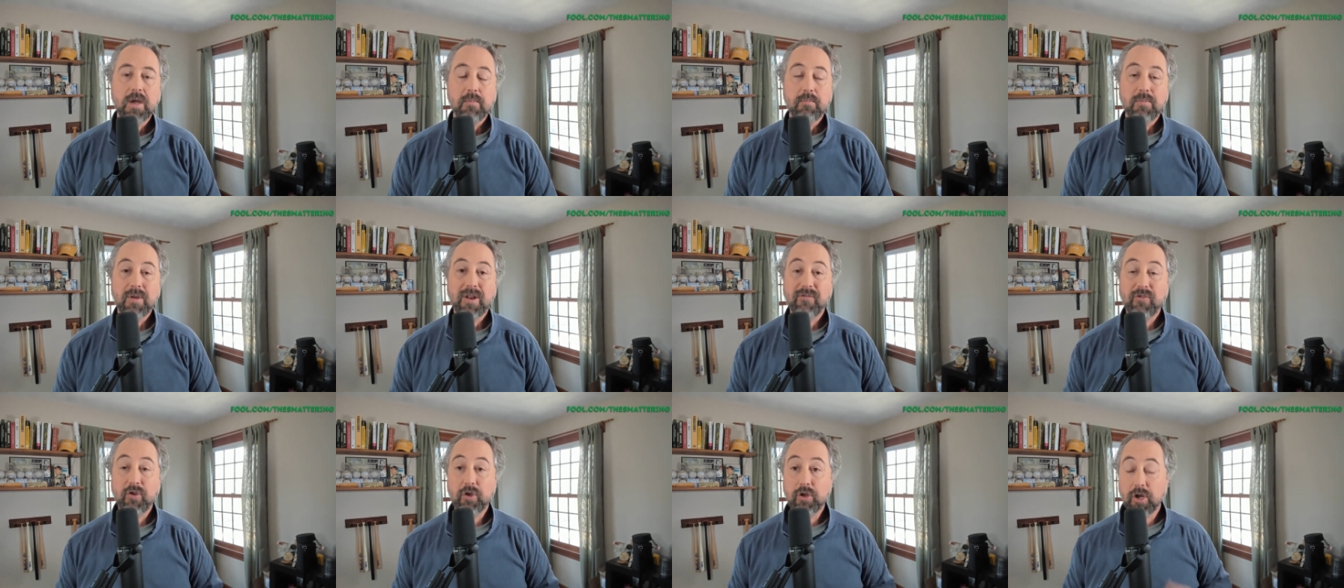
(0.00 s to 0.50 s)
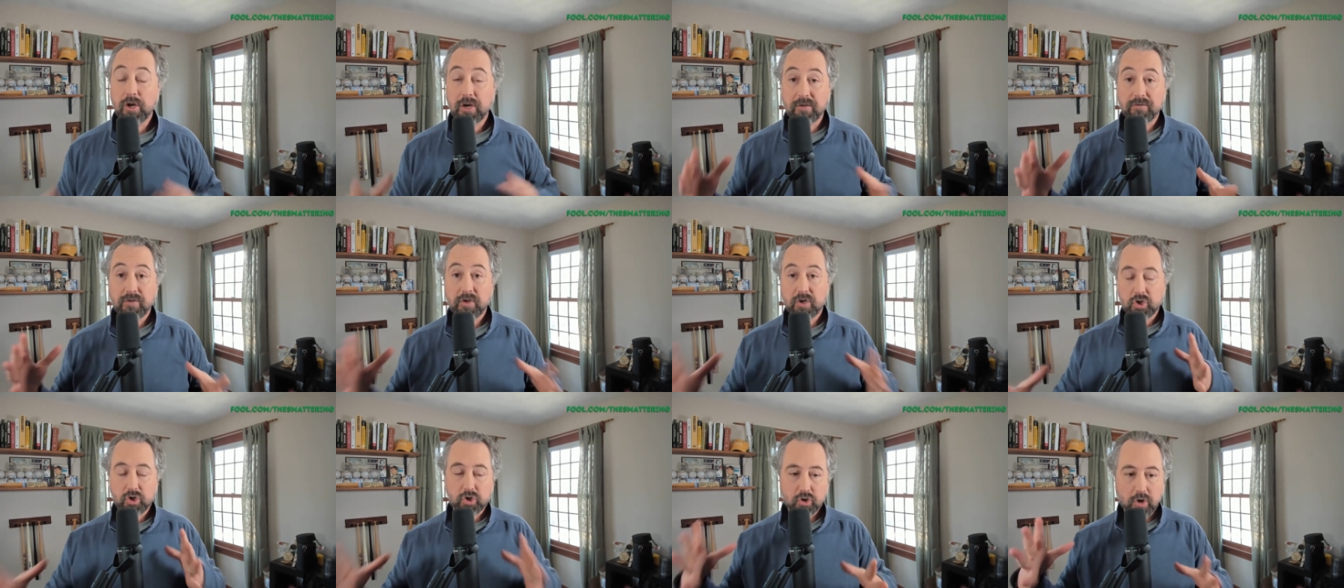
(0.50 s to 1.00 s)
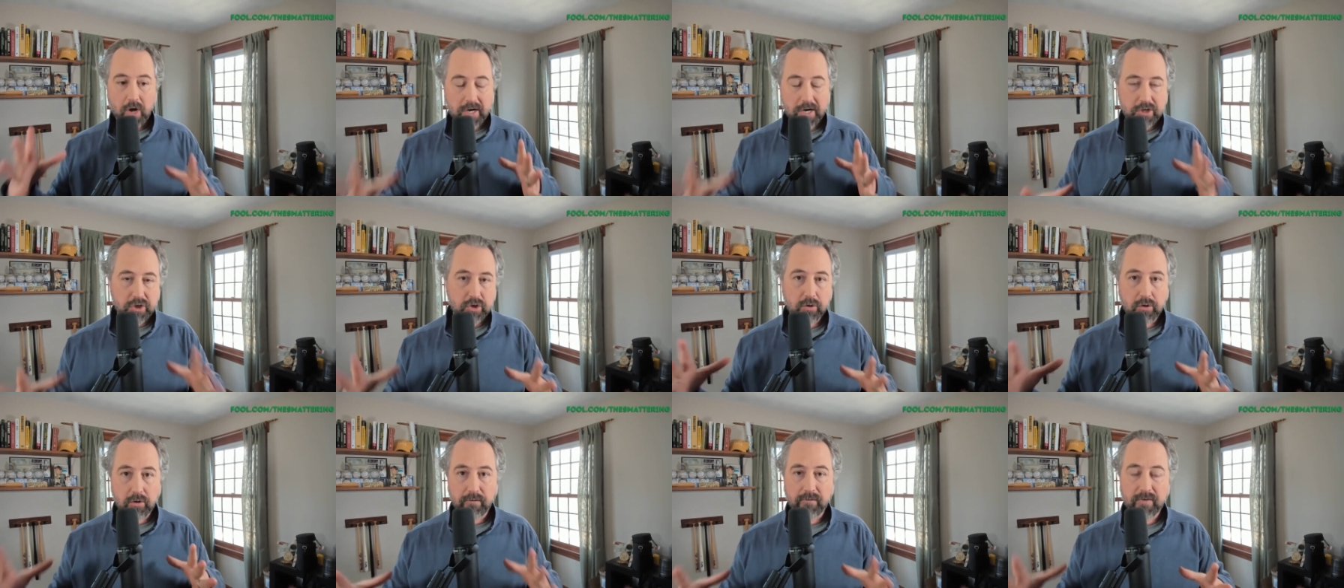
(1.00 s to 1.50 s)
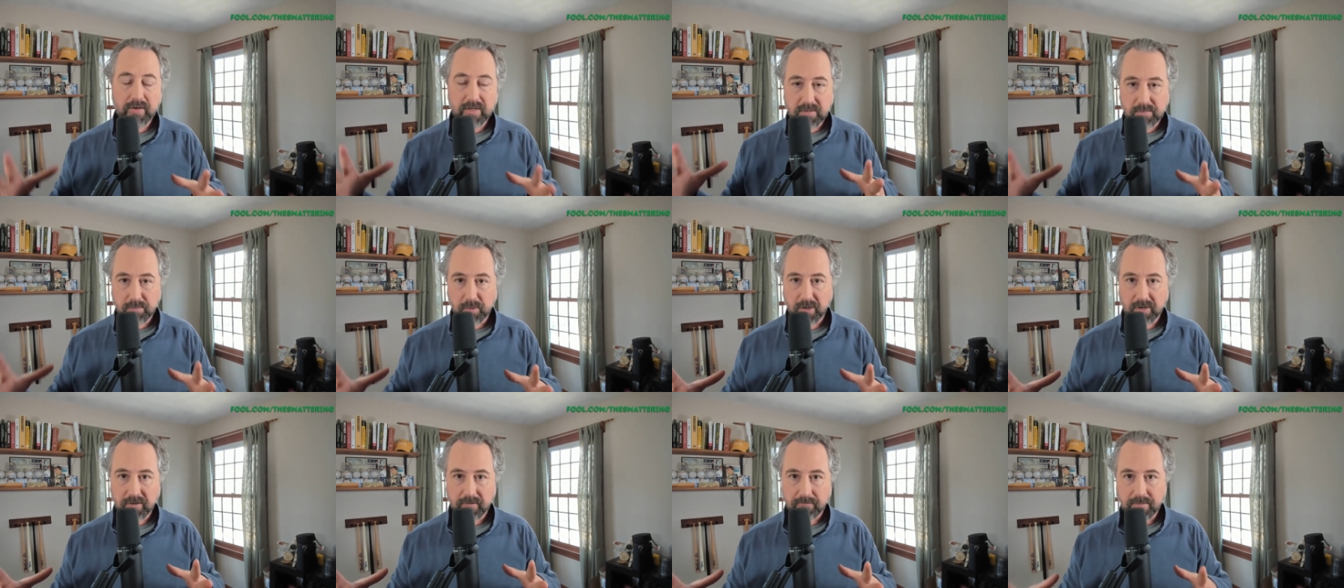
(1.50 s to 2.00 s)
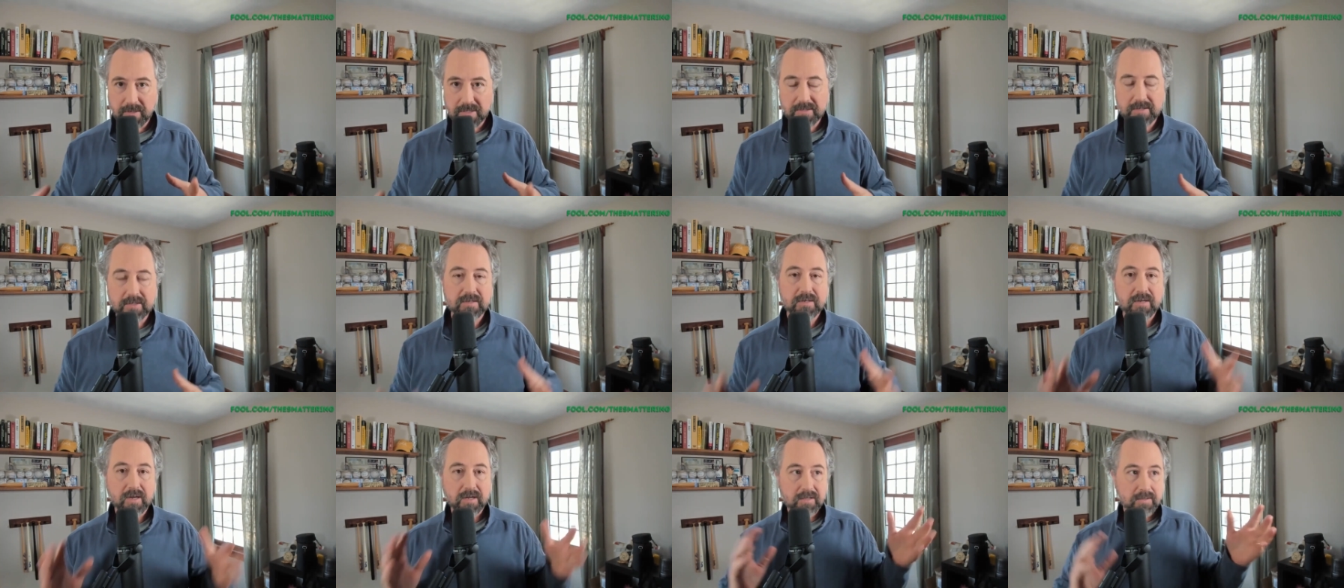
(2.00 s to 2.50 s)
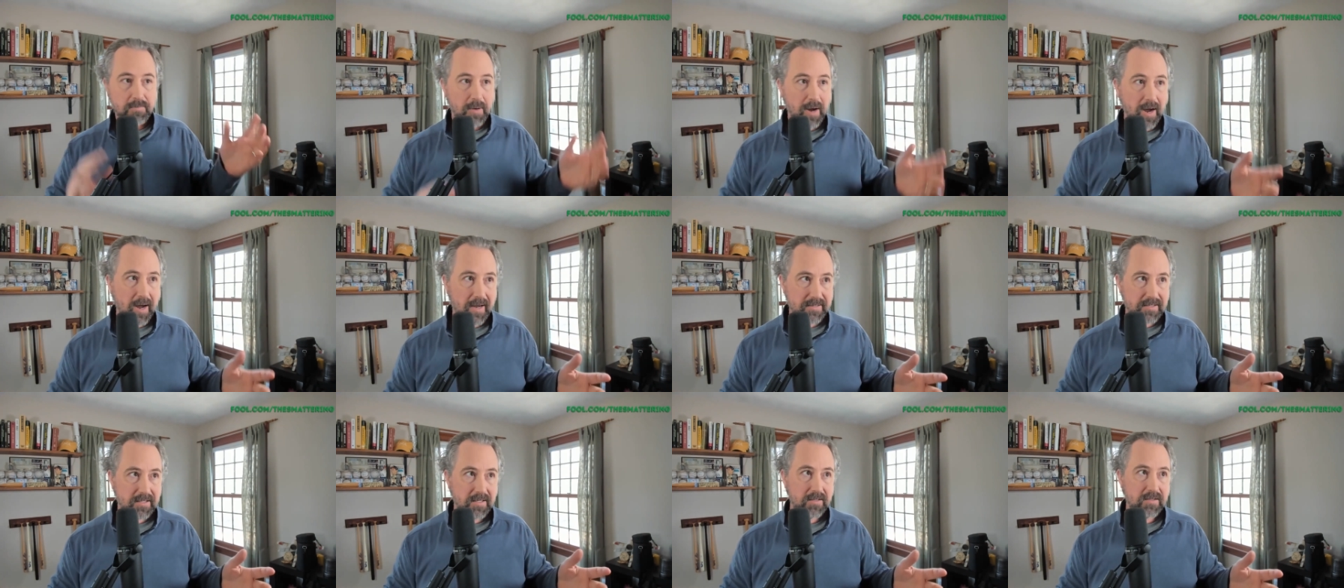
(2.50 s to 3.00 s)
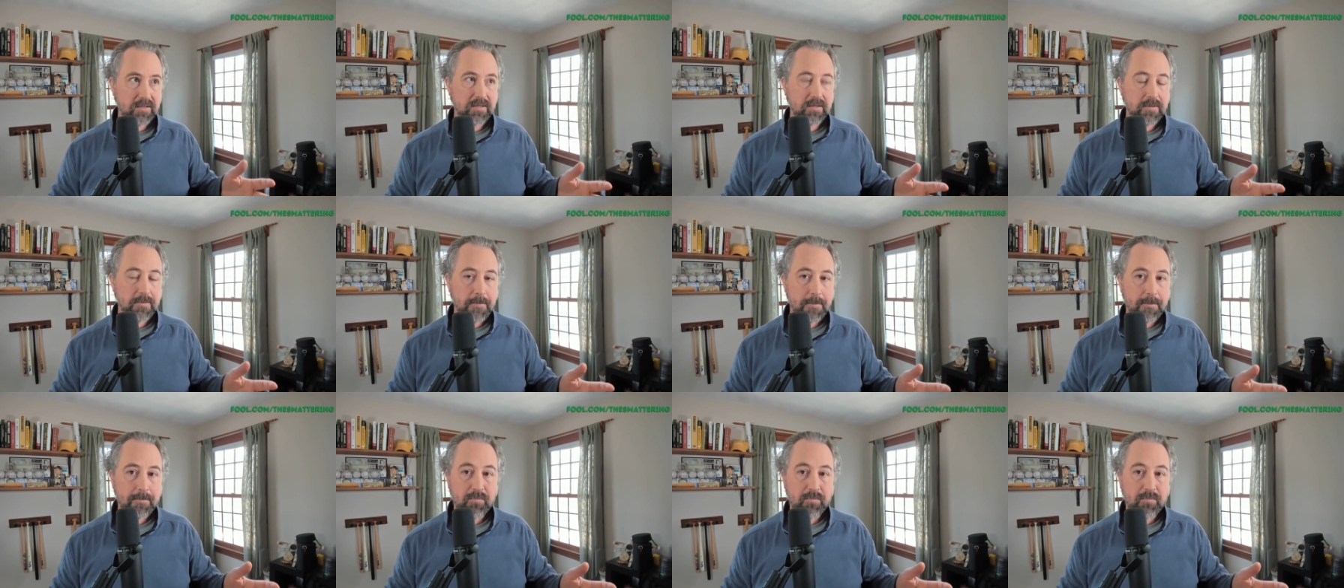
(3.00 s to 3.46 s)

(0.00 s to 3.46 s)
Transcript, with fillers: But if you look at the structure of its book of business on deposits